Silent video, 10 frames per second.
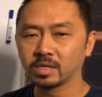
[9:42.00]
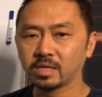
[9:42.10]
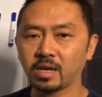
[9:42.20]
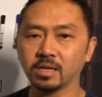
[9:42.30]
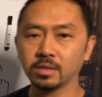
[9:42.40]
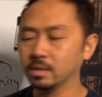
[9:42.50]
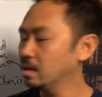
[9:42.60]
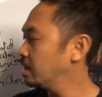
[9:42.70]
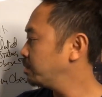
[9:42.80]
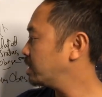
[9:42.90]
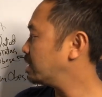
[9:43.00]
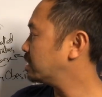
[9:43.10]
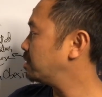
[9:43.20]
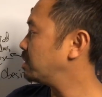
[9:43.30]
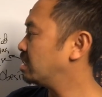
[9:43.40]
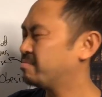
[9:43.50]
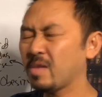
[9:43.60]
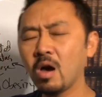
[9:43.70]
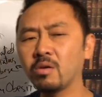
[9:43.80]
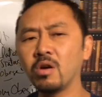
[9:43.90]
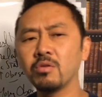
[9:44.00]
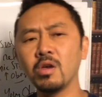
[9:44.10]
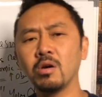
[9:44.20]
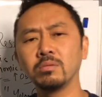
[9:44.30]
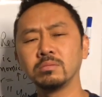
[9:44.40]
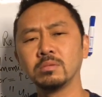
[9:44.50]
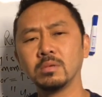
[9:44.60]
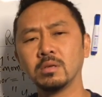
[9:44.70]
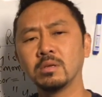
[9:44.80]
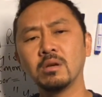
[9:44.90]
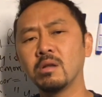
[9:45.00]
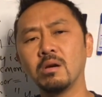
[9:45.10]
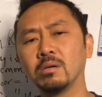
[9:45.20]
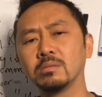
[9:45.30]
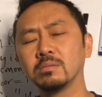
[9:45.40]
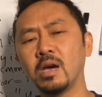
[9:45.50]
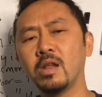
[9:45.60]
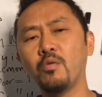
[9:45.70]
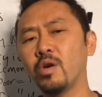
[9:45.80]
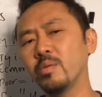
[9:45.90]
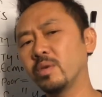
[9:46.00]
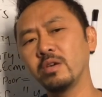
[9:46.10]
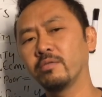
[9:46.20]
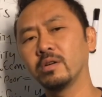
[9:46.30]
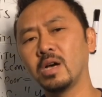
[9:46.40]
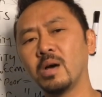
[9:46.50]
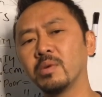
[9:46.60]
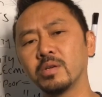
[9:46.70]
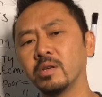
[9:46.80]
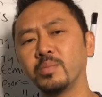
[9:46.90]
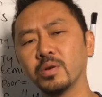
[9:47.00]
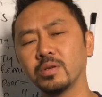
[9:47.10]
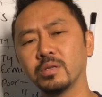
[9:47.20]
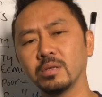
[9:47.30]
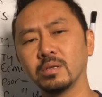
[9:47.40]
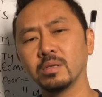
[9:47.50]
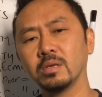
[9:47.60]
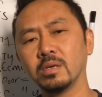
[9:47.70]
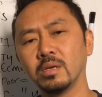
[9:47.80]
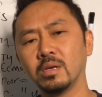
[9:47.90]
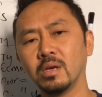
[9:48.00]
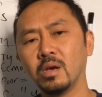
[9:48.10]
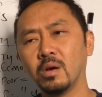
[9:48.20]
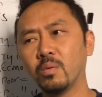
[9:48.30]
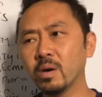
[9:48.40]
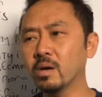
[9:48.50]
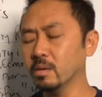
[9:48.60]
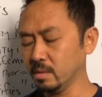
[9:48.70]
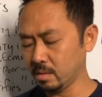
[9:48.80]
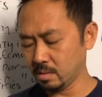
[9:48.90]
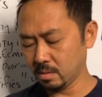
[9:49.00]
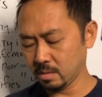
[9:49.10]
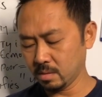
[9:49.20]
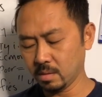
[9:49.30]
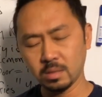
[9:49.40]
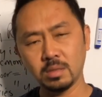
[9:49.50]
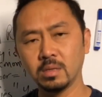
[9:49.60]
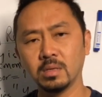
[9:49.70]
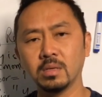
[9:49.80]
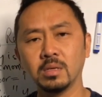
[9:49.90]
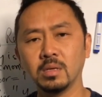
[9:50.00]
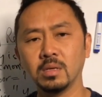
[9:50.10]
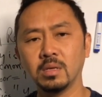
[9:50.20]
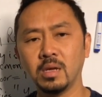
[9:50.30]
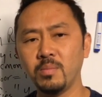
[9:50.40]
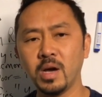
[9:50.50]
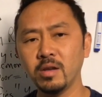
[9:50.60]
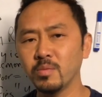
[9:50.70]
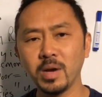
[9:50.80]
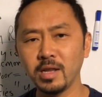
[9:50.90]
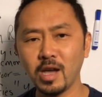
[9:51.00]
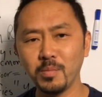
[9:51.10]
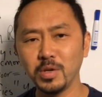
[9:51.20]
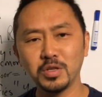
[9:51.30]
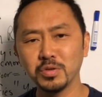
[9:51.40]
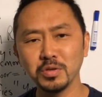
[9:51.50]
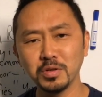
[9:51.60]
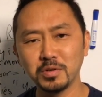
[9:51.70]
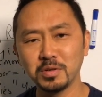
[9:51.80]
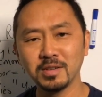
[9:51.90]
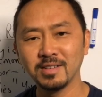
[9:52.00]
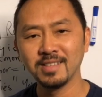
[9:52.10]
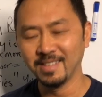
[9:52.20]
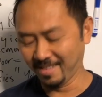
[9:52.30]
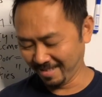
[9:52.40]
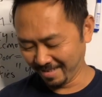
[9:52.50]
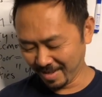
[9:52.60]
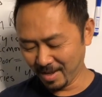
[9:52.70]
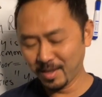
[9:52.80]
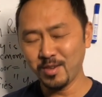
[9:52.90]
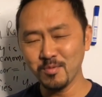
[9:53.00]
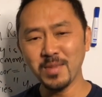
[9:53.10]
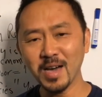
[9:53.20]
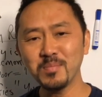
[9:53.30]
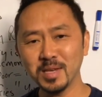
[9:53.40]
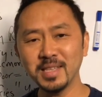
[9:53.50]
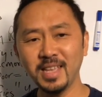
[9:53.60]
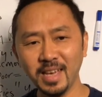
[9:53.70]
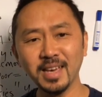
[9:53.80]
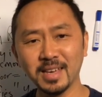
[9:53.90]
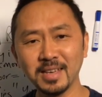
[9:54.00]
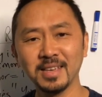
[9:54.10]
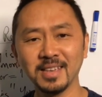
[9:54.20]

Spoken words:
status because it means, no, I don't want to be evil. I'm a good person. Well, that might or might not be true. You might be a dick.